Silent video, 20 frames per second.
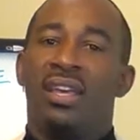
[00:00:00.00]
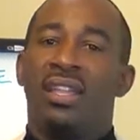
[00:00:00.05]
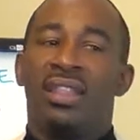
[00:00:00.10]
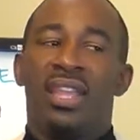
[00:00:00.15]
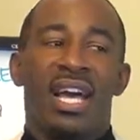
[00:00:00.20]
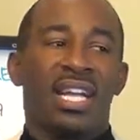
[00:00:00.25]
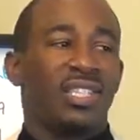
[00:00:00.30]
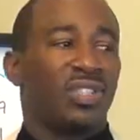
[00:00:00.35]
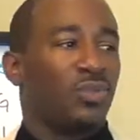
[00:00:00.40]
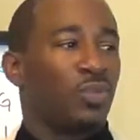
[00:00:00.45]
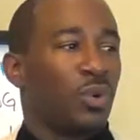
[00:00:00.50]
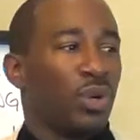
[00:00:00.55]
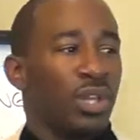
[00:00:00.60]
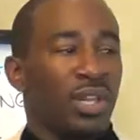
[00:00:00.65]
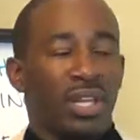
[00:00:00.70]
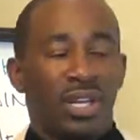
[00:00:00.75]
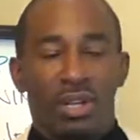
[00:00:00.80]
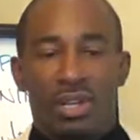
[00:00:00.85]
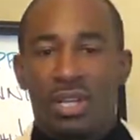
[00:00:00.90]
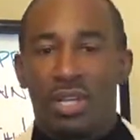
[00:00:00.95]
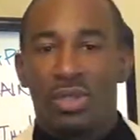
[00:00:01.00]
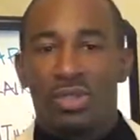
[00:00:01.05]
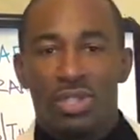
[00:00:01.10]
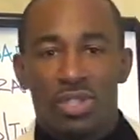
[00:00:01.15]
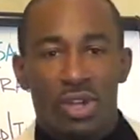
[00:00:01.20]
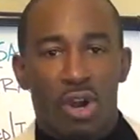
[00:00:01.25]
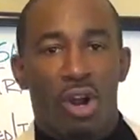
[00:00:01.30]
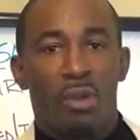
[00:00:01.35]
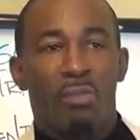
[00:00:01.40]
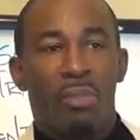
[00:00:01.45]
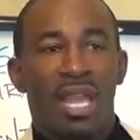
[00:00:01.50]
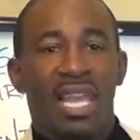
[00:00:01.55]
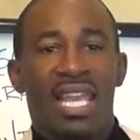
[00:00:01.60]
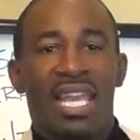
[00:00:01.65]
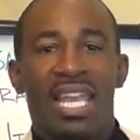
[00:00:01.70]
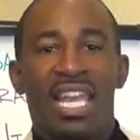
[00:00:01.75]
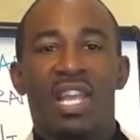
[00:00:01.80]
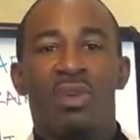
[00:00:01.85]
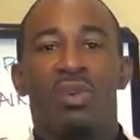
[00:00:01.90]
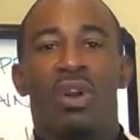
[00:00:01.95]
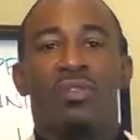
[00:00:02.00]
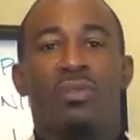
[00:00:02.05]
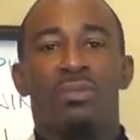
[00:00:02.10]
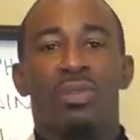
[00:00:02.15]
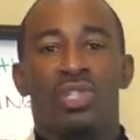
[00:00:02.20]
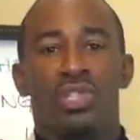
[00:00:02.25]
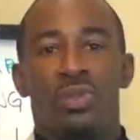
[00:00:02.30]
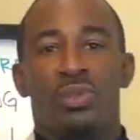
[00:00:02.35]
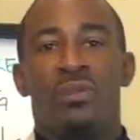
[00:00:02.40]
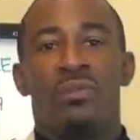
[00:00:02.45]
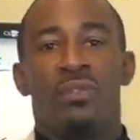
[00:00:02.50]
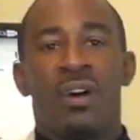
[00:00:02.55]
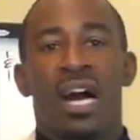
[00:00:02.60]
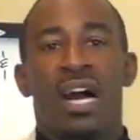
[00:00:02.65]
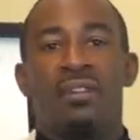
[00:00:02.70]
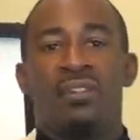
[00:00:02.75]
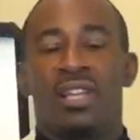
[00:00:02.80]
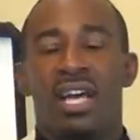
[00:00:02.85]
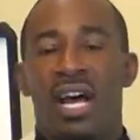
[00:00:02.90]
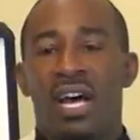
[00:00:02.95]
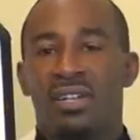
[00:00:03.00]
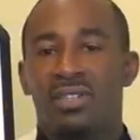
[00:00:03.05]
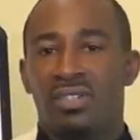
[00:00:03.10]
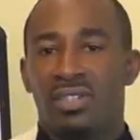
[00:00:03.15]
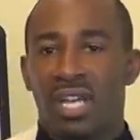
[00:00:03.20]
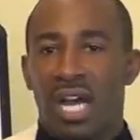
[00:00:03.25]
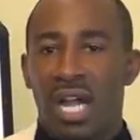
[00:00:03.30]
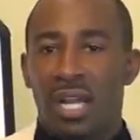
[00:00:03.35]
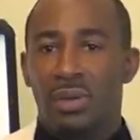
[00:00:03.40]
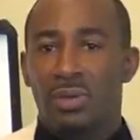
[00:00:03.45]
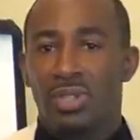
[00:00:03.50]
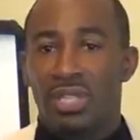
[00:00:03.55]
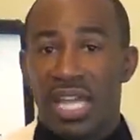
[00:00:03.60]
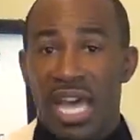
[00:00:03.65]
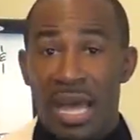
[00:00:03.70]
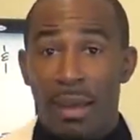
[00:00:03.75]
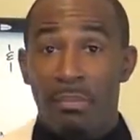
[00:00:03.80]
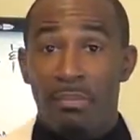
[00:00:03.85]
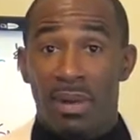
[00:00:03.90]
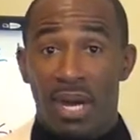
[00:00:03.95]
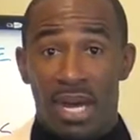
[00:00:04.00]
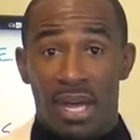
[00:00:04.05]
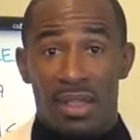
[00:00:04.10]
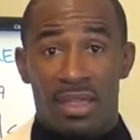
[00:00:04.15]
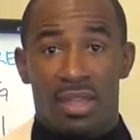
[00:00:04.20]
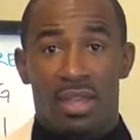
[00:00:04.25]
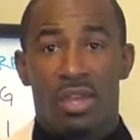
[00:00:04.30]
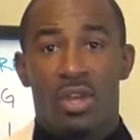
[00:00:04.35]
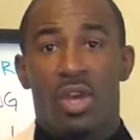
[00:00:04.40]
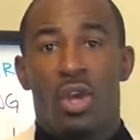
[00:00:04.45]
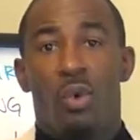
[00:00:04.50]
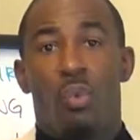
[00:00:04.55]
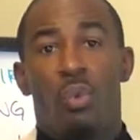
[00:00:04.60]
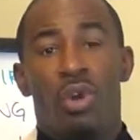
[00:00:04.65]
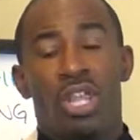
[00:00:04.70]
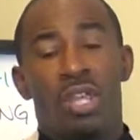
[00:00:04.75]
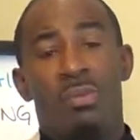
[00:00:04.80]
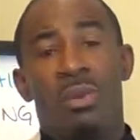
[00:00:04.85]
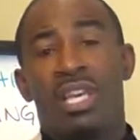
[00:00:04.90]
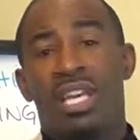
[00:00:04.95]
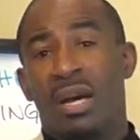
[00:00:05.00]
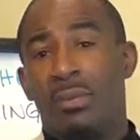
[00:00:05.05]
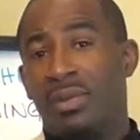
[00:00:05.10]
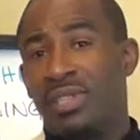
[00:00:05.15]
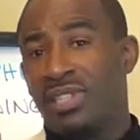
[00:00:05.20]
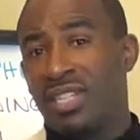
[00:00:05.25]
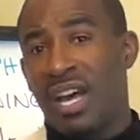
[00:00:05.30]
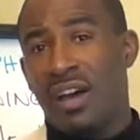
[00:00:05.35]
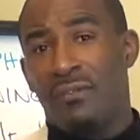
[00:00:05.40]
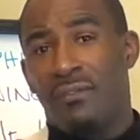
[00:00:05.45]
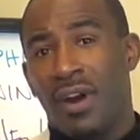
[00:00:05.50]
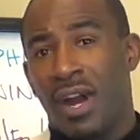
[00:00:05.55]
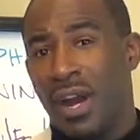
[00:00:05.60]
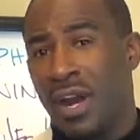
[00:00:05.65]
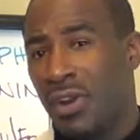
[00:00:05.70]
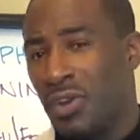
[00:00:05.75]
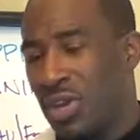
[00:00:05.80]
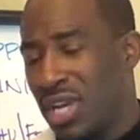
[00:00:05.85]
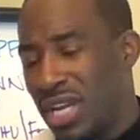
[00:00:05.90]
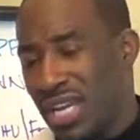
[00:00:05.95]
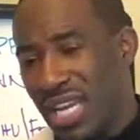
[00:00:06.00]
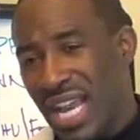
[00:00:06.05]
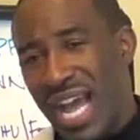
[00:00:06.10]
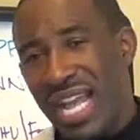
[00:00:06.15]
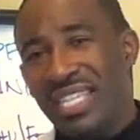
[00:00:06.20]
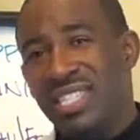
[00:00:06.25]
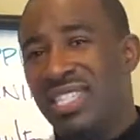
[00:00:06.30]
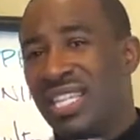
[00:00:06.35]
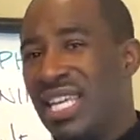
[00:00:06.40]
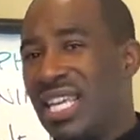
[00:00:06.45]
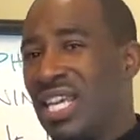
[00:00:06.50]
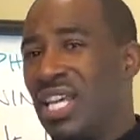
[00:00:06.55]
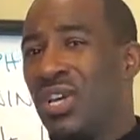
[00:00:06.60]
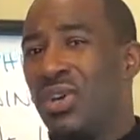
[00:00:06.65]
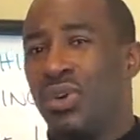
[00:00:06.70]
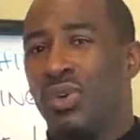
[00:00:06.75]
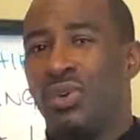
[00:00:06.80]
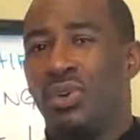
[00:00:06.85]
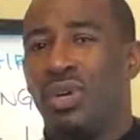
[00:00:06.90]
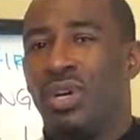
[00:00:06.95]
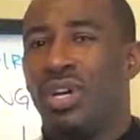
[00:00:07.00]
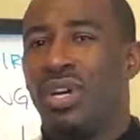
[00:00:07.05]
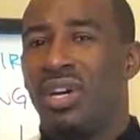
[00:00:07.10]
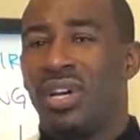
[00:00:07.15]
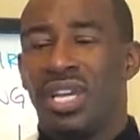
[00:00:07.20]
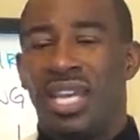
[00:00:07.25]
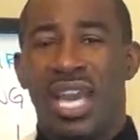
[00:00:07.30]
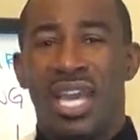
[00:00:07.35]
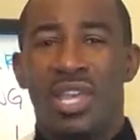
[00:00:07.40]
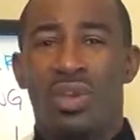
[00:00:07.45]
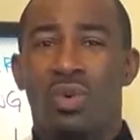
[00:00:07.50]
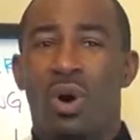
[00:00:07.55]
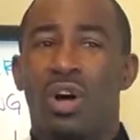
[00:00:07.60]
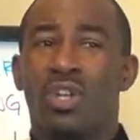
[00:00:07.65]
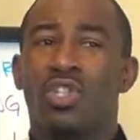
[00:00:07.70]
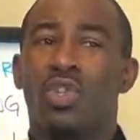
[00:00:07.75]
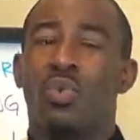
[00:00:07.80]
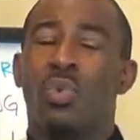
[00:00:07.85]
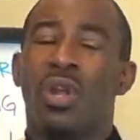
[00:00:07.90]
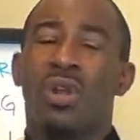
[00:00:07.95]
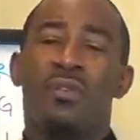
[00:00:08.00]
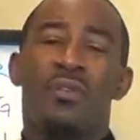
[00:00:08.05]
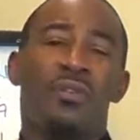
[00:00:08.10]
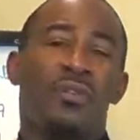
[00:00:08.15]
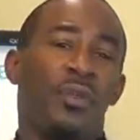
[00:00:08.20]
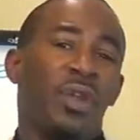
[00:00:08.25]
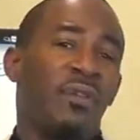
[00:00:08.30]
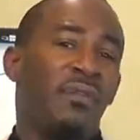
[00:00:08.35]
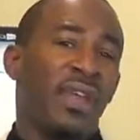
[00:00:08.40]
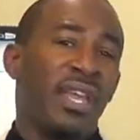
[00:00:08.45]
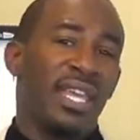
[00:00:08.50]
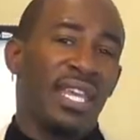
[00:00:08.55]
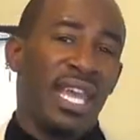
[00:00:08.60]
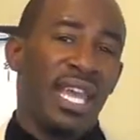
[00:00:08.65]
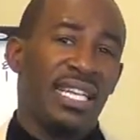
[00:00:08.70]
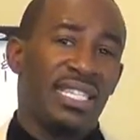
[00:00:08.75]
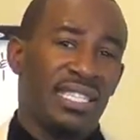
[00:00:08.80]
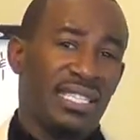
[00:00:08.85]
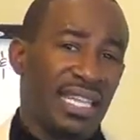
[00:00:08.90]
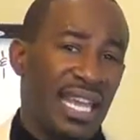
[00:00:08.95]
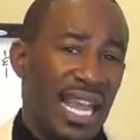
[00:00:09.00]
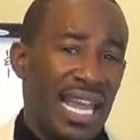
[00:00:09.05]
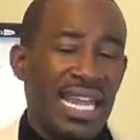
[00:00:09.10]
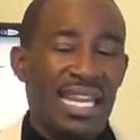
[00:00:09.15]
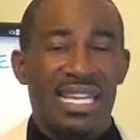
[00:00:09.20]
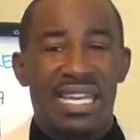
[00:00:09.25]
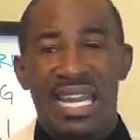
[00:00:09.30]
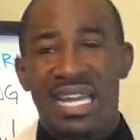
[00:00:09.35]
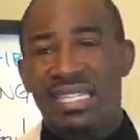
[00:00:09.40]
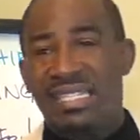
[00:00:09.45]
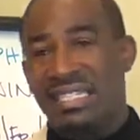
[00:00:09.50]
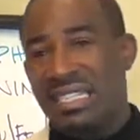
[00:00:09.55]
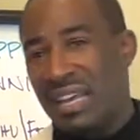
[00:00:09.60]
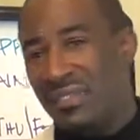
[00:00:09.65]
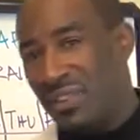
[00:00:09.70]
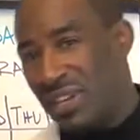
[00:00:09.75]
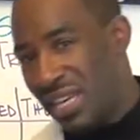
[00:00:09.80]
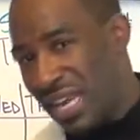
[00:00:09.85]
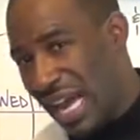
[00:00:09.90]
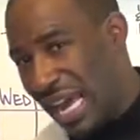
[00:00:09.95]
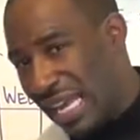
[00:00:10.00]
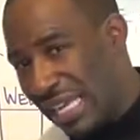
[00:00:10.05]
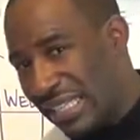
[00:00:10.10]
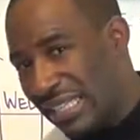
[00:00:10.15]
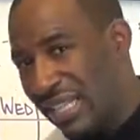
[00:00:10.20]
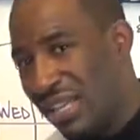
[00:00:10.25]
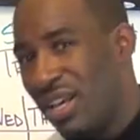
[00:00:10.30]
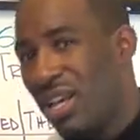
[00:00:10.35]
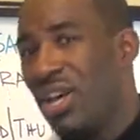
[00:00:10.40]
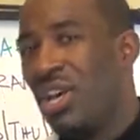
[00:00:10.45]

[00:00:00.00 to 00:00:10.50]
That's where literally you start making anywhere from $2,000 to $5,000 that month when you become a Sapphire. You get a nice eagle, okay? You also win a free vacation, 8 days, 7 nights.